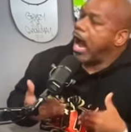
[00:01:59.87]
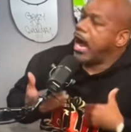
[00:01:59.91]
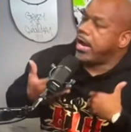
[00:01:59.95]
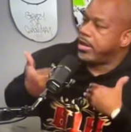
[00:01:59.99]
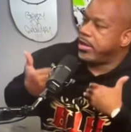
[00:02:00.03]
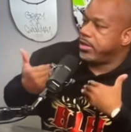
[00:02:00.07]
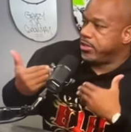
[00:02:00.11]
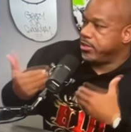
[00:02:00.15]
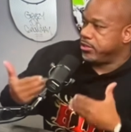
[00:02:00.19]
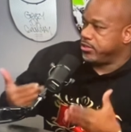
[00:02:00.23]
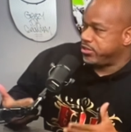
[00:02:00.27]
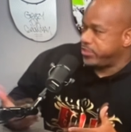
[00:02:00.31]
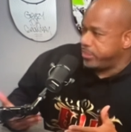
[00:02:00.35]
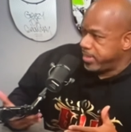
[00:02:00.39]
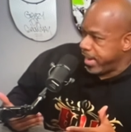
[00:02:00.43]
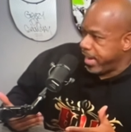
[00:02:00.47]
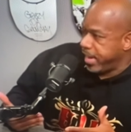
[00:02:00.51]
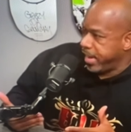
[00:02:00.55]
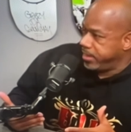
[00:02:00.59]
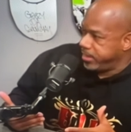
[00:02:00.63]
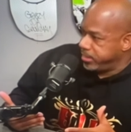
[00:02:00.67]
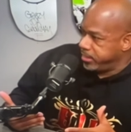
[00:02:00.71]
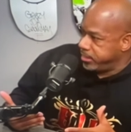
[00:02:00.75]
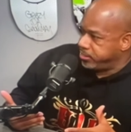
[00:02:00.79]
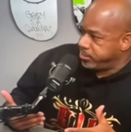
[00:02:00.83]

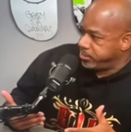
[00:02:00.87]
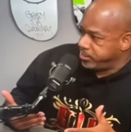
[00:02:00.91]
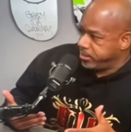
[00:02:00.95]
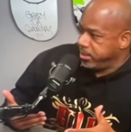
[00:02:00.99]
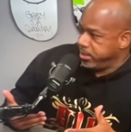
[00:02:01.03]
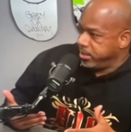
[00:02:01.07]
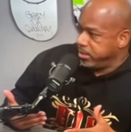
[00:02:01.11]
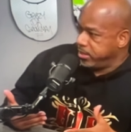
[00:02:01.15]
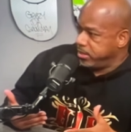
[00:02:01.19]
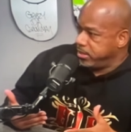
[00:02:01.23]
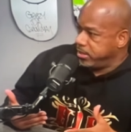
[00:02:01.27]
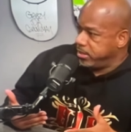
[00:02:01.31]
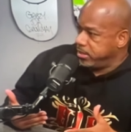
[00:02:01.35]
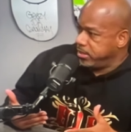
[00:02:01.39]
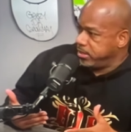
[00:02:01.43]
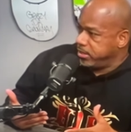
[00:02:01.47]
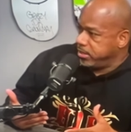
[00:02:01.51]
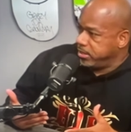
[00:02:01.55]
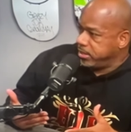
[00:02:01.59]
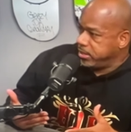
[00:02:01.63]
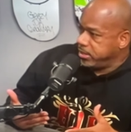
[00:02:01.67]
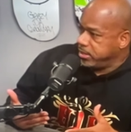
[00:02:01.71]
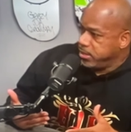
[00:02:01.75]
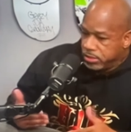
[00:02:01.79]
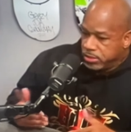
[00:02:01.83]
understand this shit.
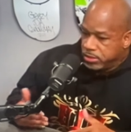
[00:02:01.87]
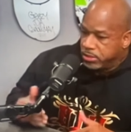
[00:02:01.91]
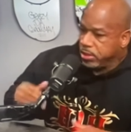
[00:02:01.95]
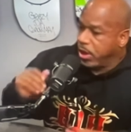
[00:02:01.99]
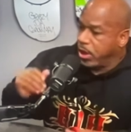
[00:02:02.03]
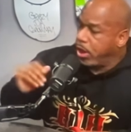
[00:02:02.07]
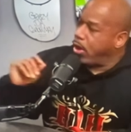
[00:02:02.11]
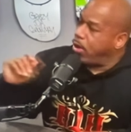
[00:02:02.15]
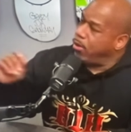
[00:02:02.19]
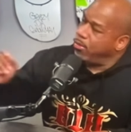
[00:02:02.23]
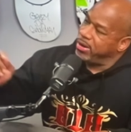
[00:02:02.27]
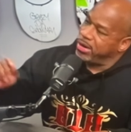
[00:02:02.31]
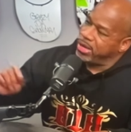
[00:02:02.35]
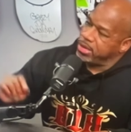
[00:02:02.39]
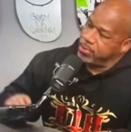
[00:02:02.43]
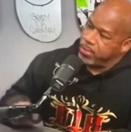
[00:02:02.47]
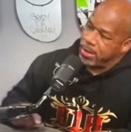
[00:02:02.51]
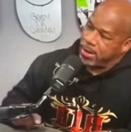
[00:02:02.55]
So the only way I